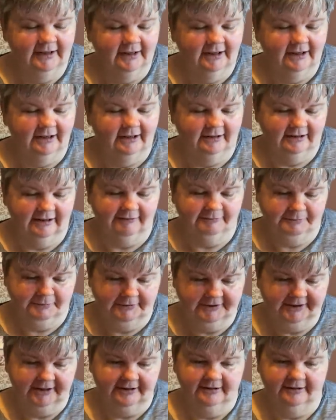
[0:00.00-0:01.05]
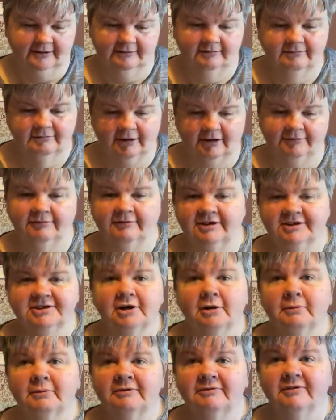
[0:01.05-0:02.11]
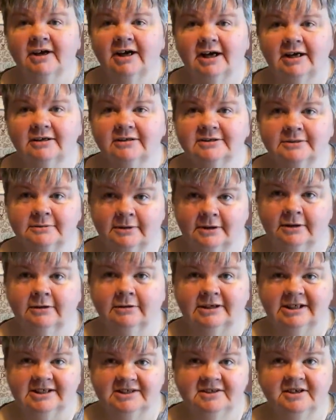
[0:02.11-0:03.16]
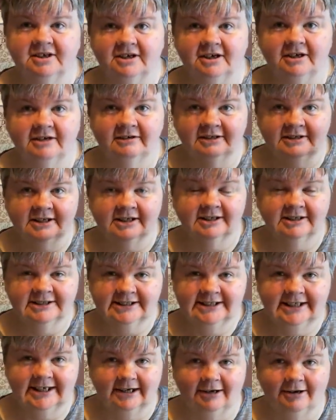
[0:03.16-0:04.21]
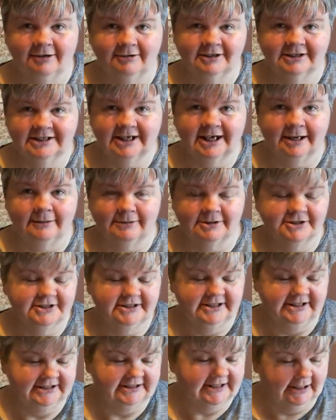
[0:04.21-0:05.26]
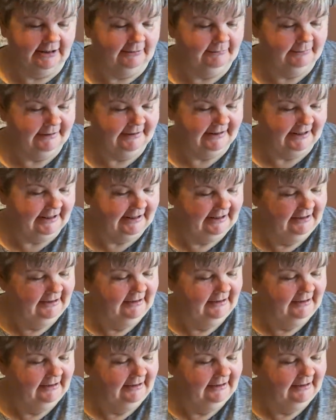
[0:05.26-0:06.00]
And I've put it on the top of that, so I know it's there. I can see it all the time. I just need to get on with it.